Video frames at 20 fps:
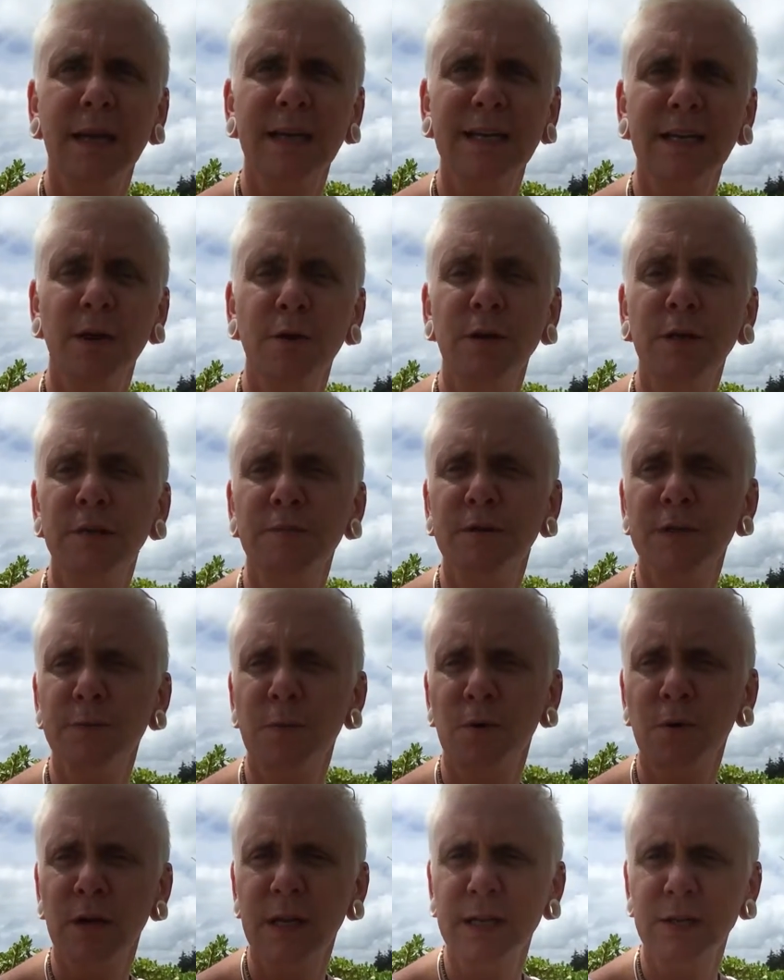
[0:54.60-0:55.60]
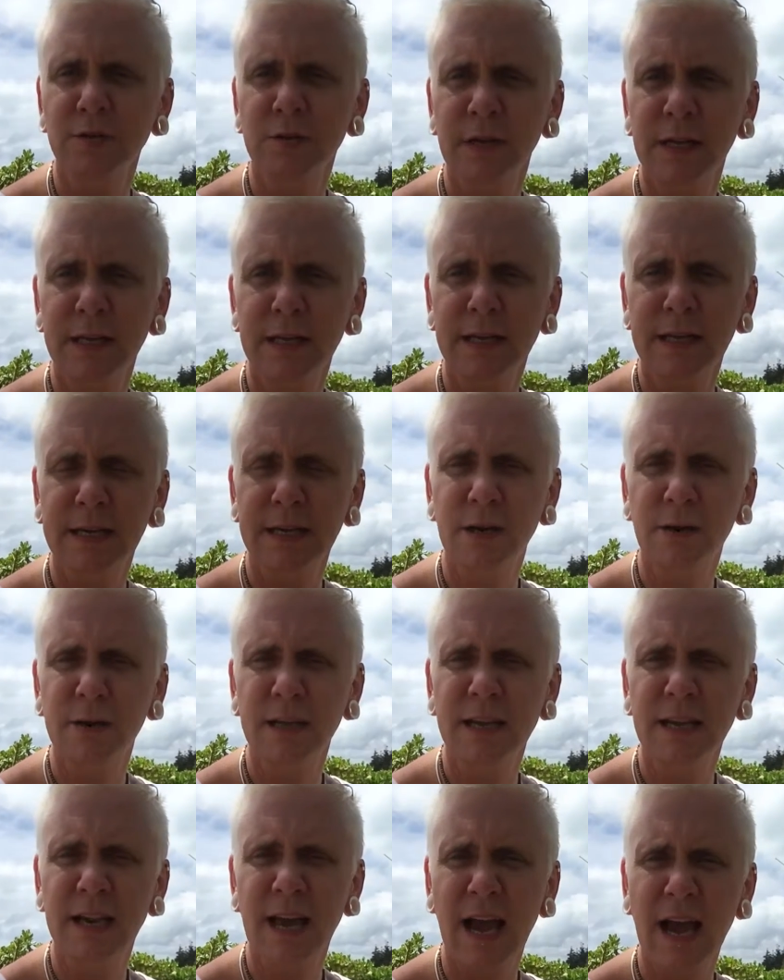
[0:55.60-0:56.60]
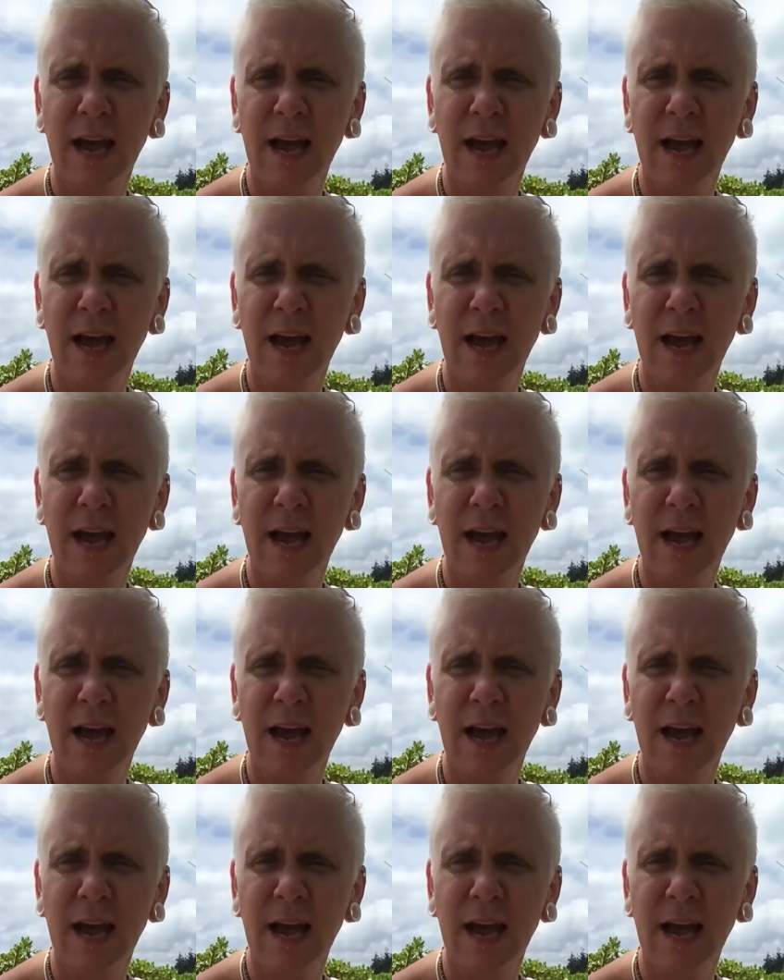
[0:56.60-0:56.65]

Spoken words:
can only respond literally, it can only